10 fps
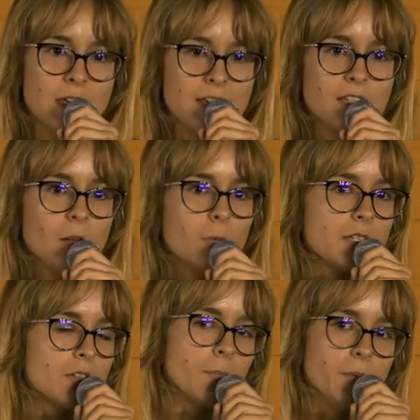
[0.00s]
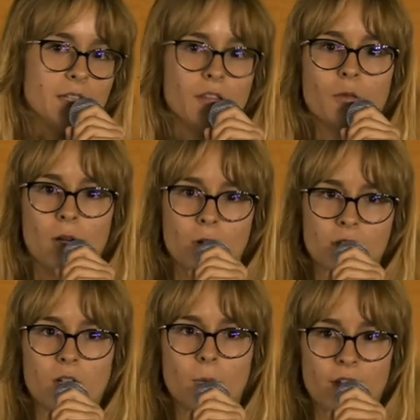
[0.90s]
It's always competing through a
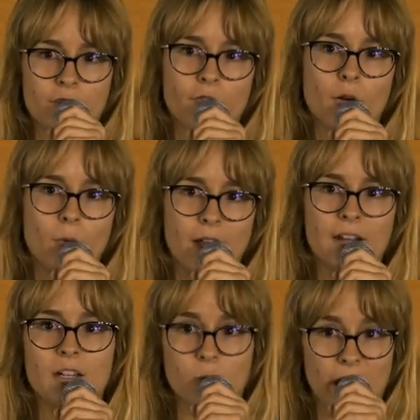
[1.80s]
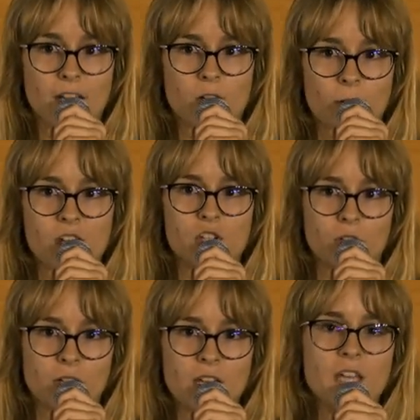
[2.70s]
cost-lowering formula and
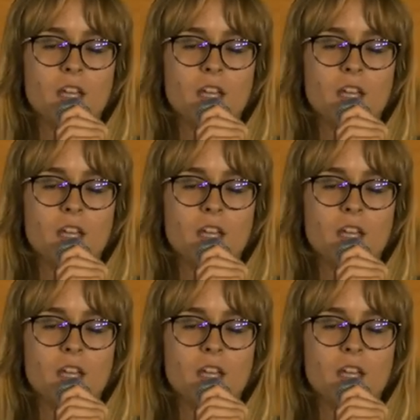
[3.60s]
innovation.